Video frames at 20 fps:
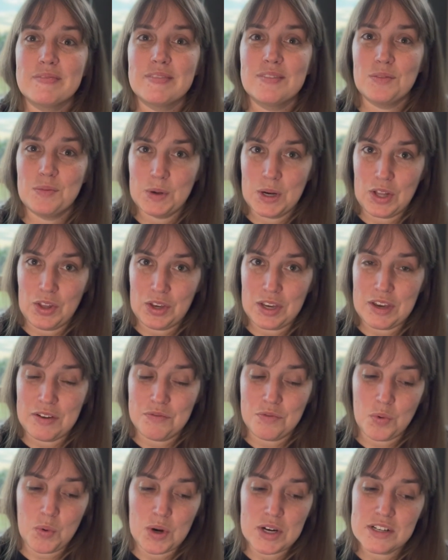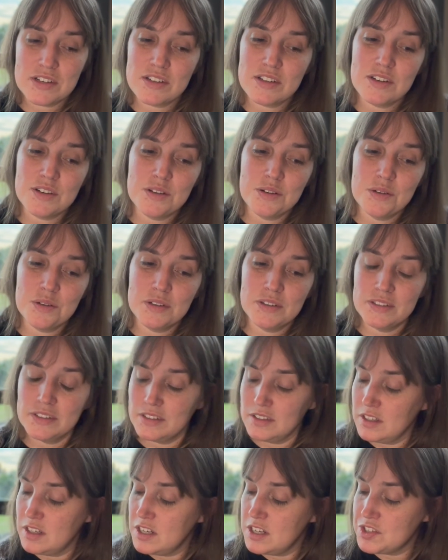we're looking forward to
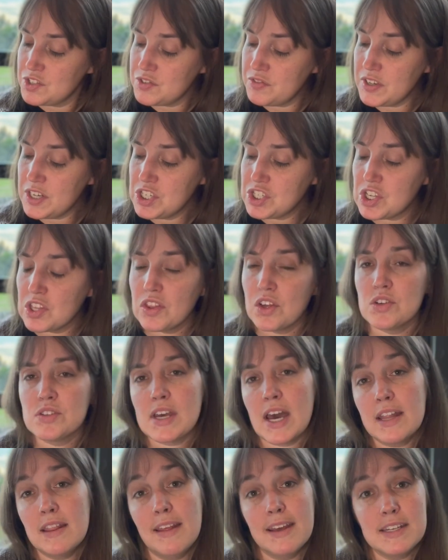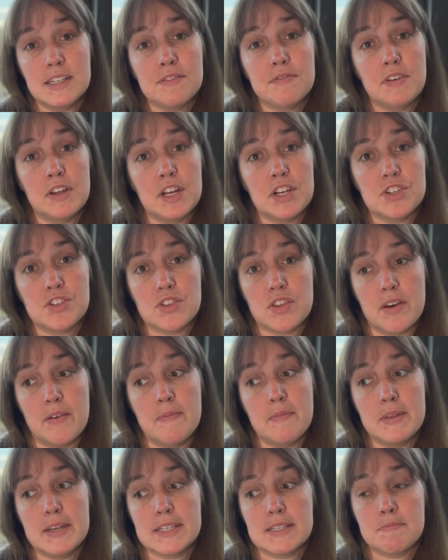finishing those. I'd like to finish
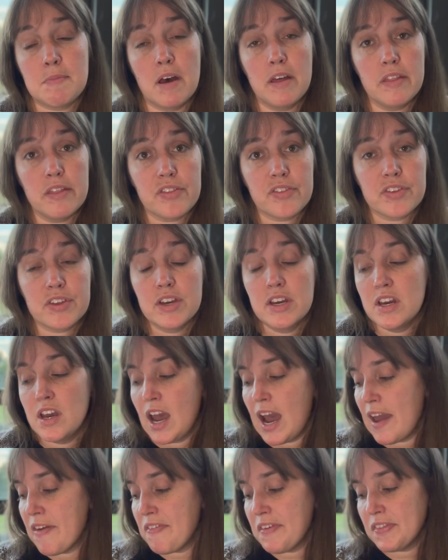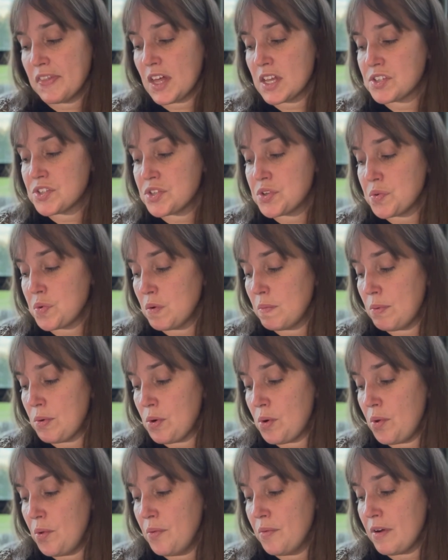them this month. I think that's
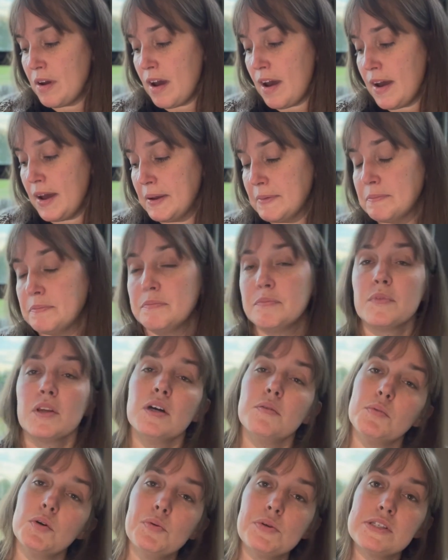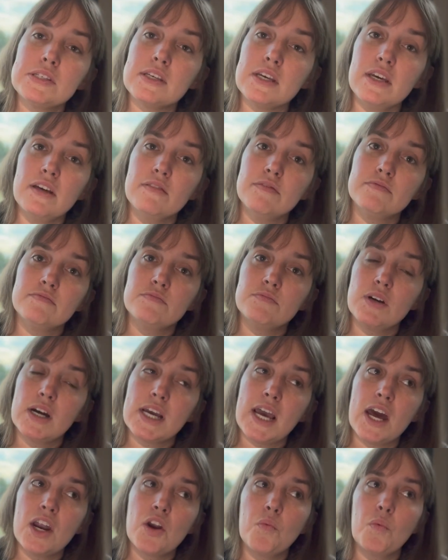doable, but we'll see. I
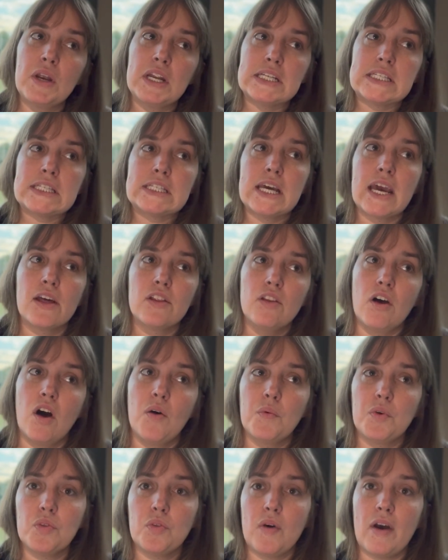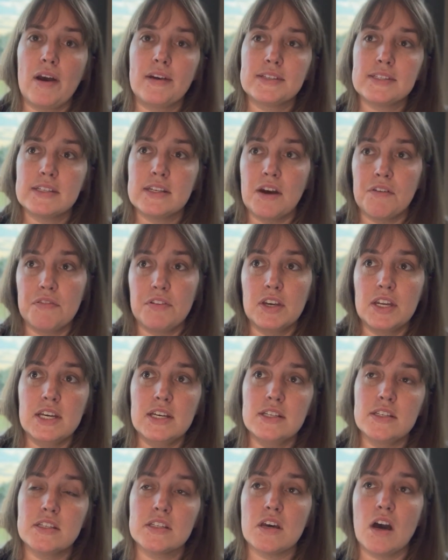kind of want to stay along with Stephanie's